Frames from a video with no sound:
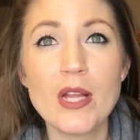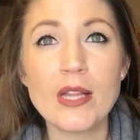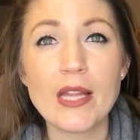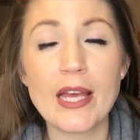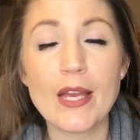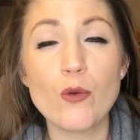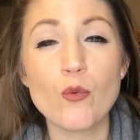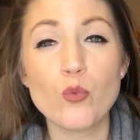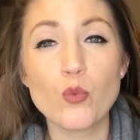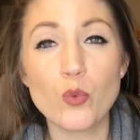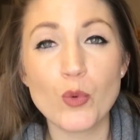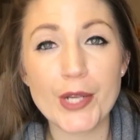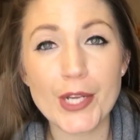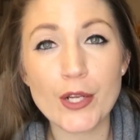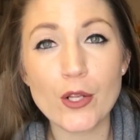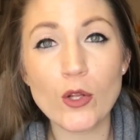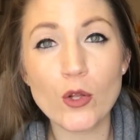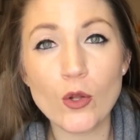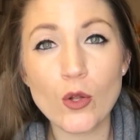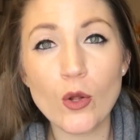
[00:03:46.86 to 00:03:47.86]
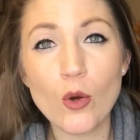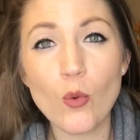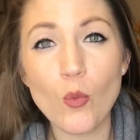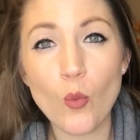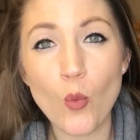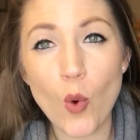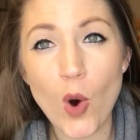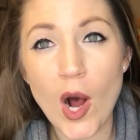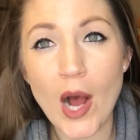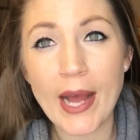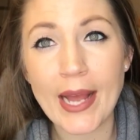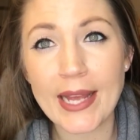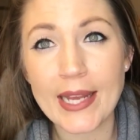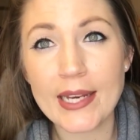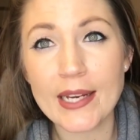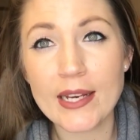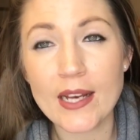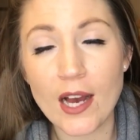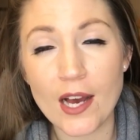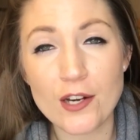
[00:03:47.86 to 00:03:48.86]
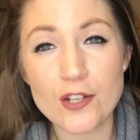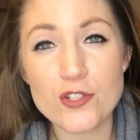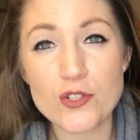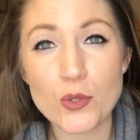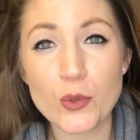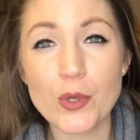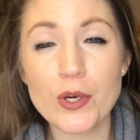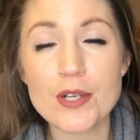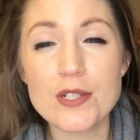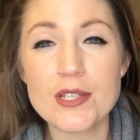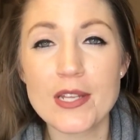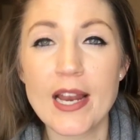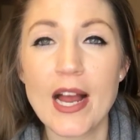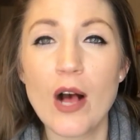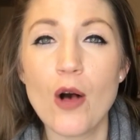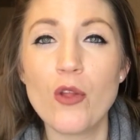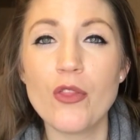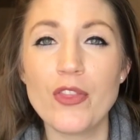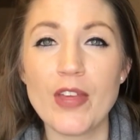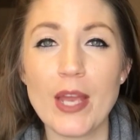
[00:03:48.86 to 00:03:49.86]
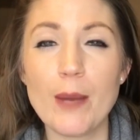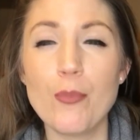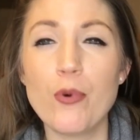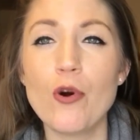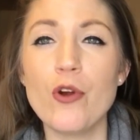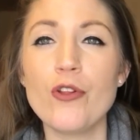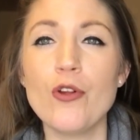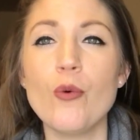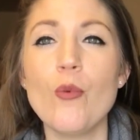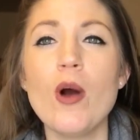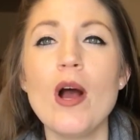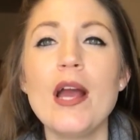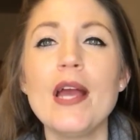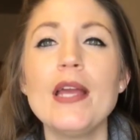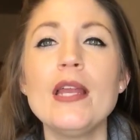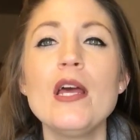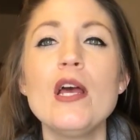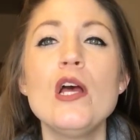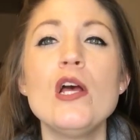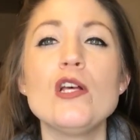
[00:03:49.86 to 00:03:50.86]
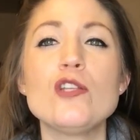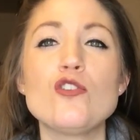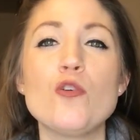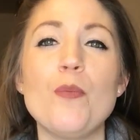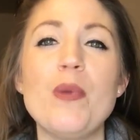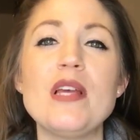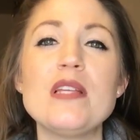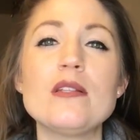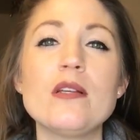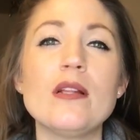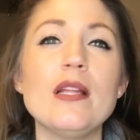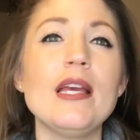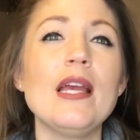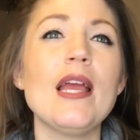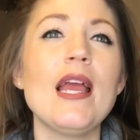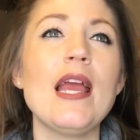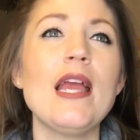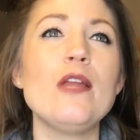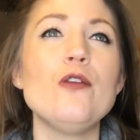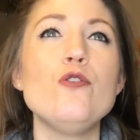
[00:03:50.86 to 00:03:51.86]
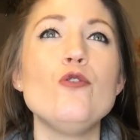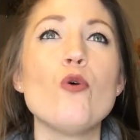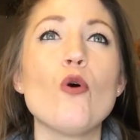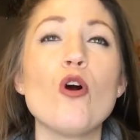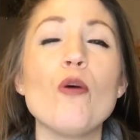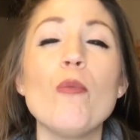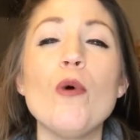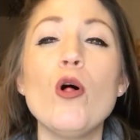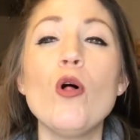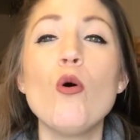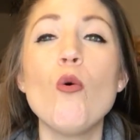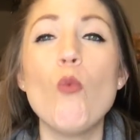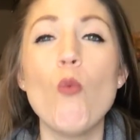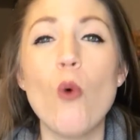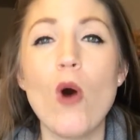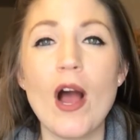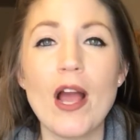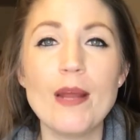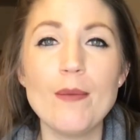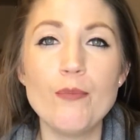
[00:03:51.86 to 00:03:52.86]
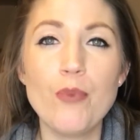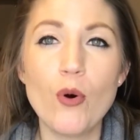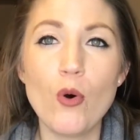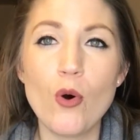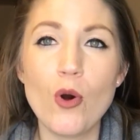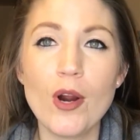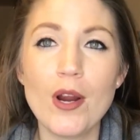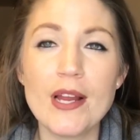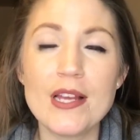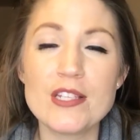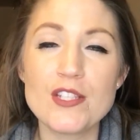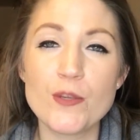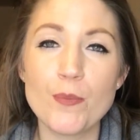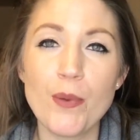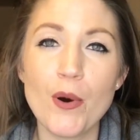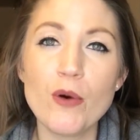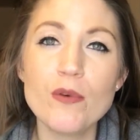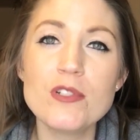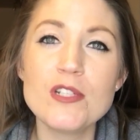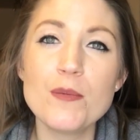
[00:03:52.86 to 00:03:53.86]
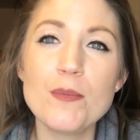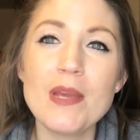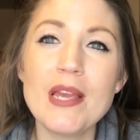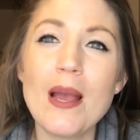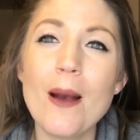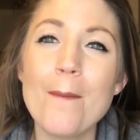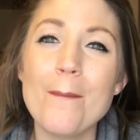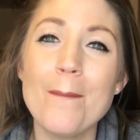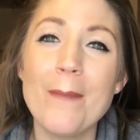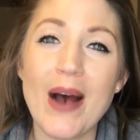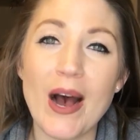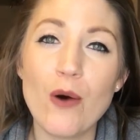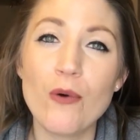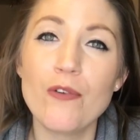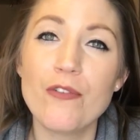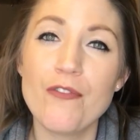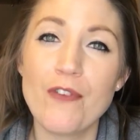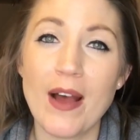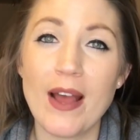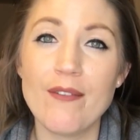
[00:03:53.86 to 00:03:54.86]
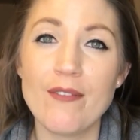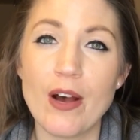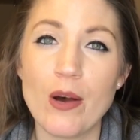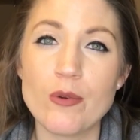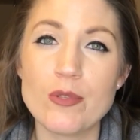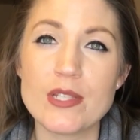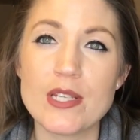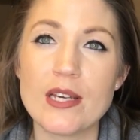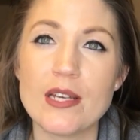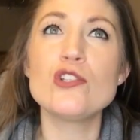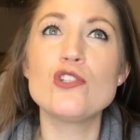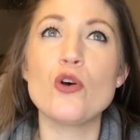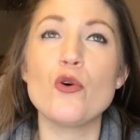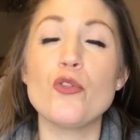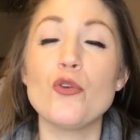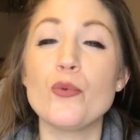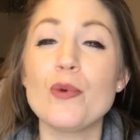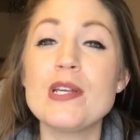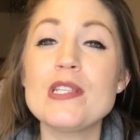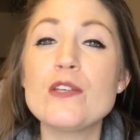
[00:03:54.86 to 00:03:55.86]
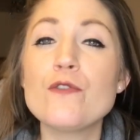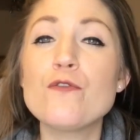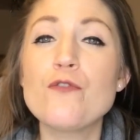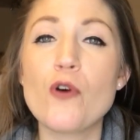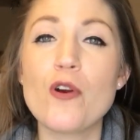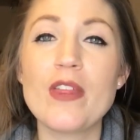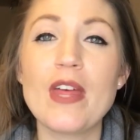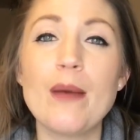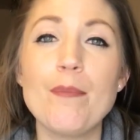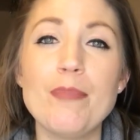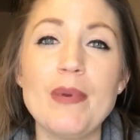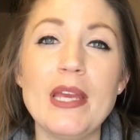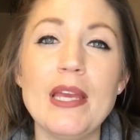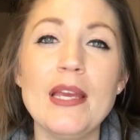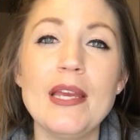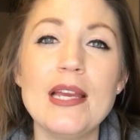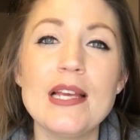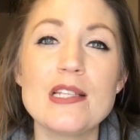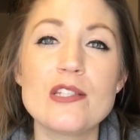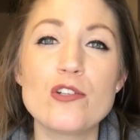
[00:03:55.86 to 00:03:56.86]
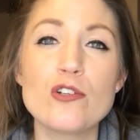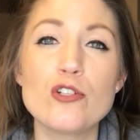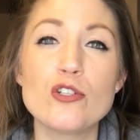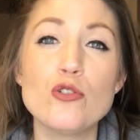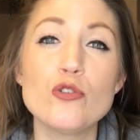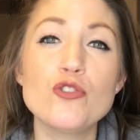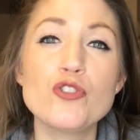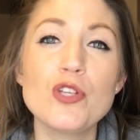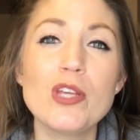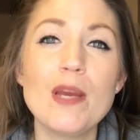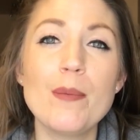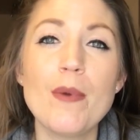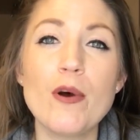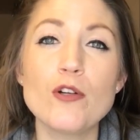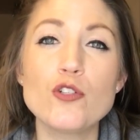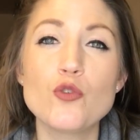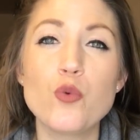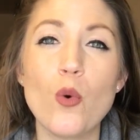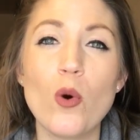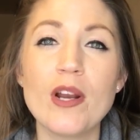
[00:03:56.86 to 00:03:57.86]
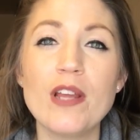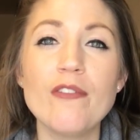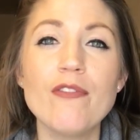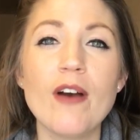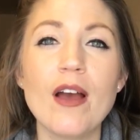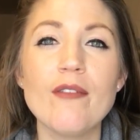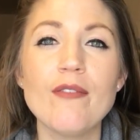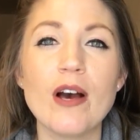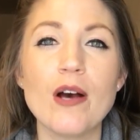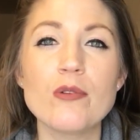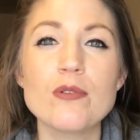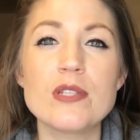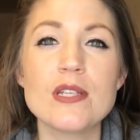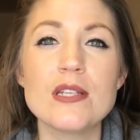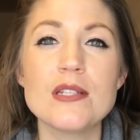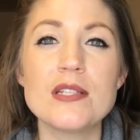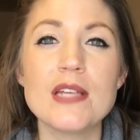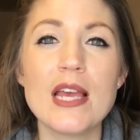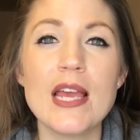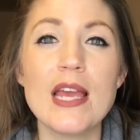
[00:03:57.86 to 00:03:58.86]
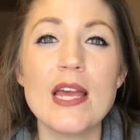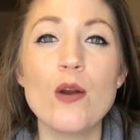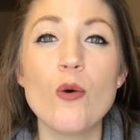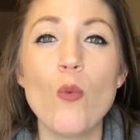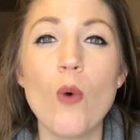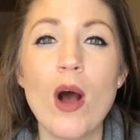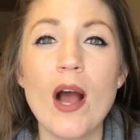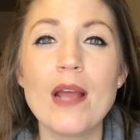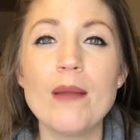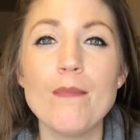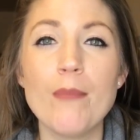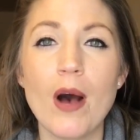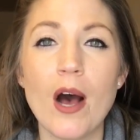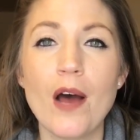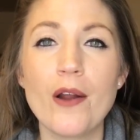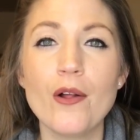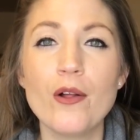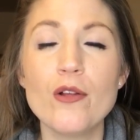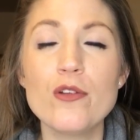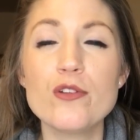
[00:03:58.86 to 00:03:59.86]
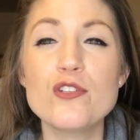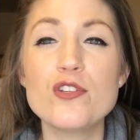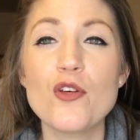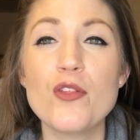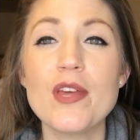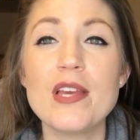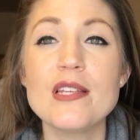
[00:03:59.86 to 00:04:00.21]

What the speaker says: like real wine connoisseurs and how they pour their wine, so basically a normal wine pour is supposed to be about 5 ounces. So the reason for that being is there's usually about 25 ounces in a wine bottle, so